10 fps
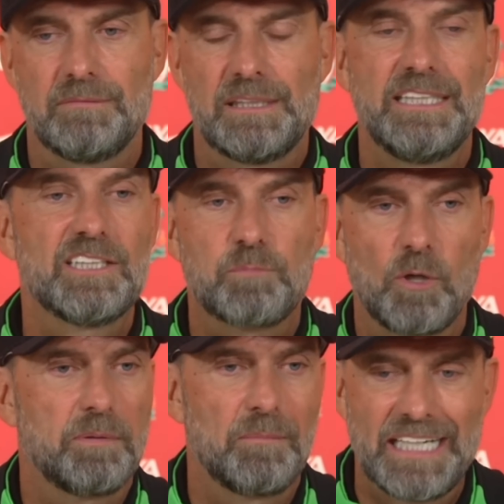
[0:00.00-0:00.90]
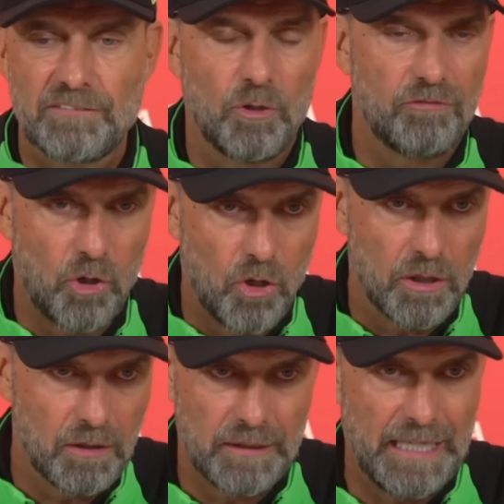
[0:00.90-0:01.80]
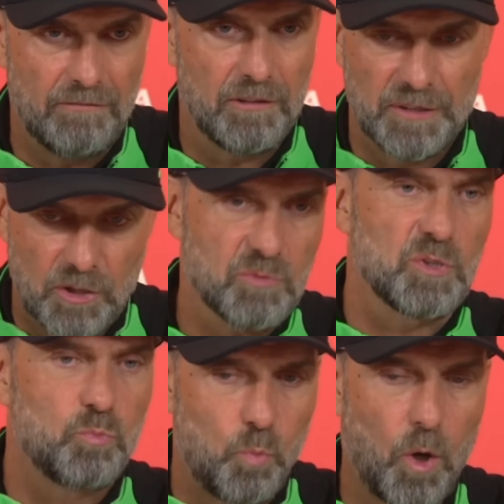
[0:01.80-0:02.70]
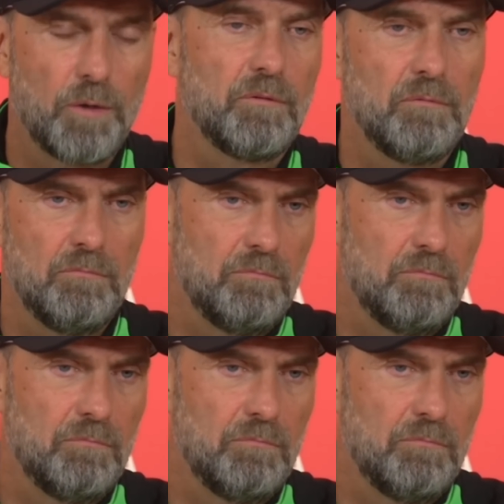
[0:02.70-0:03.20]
the least problem at, of all ever, because was one